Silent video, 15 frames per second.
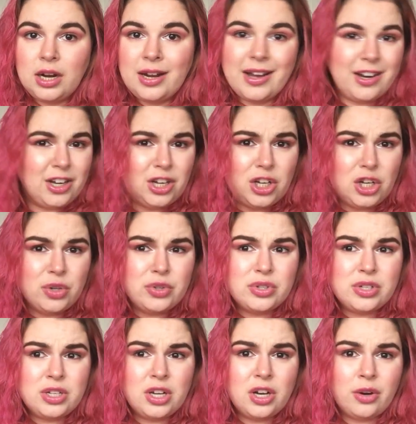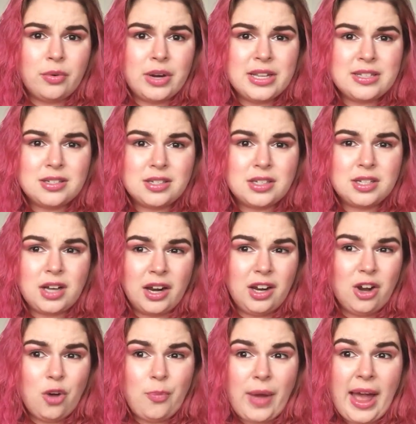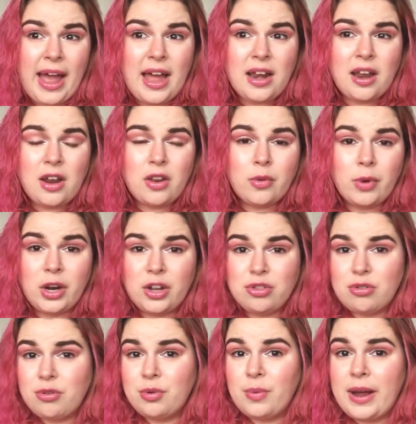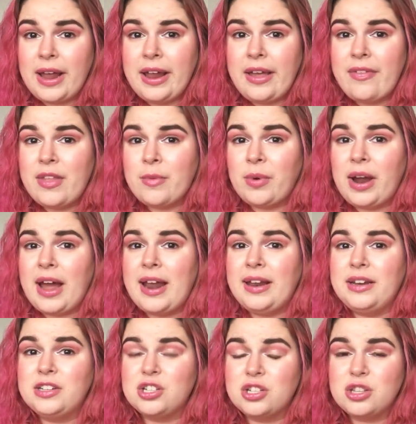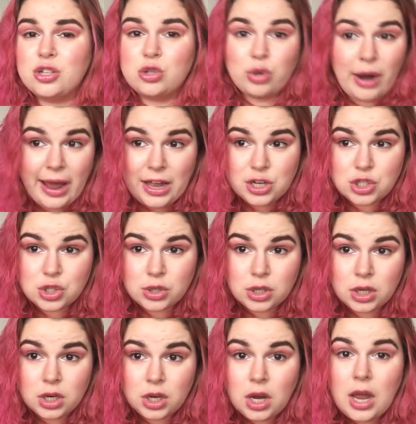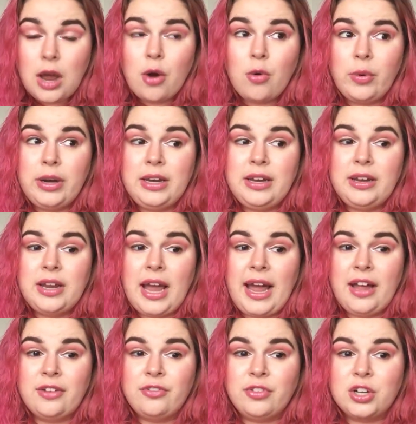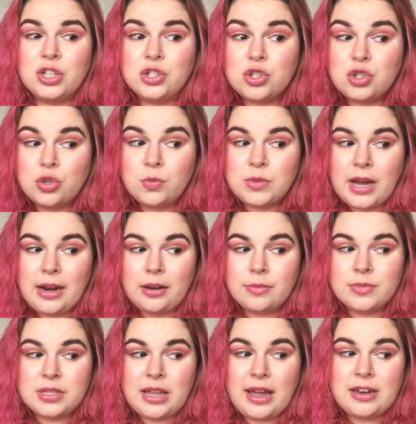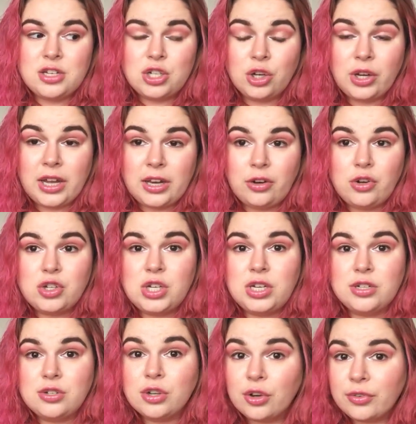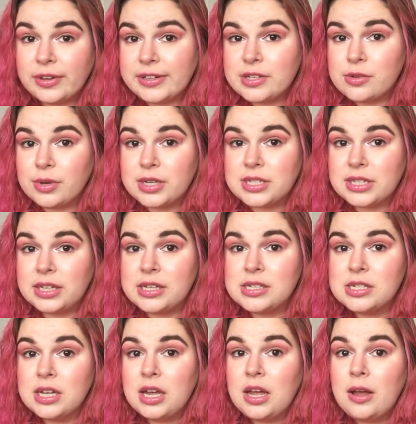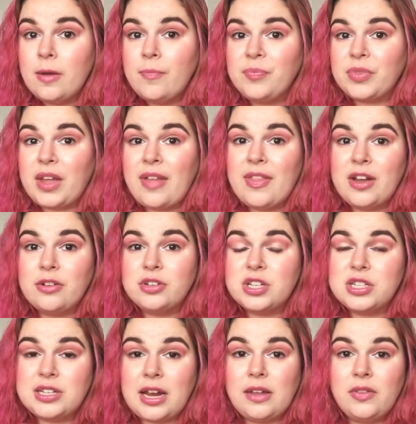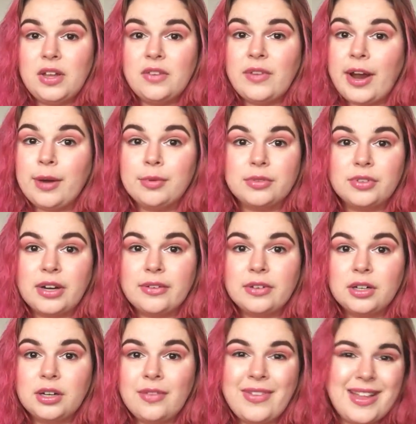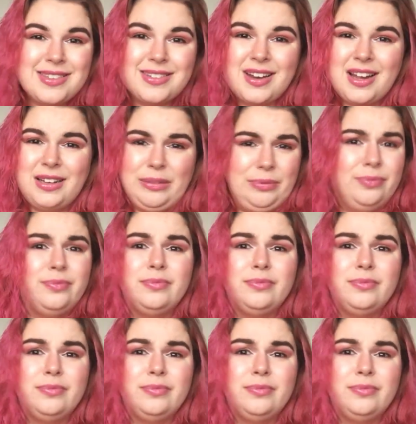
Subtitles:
gonna use, you know, it's gonna go bad, and then we're gonna throw it away, and then we're adding to the trash. We have consumed items that took energy and took resources, and they'll just stay in the environment forever. And that's not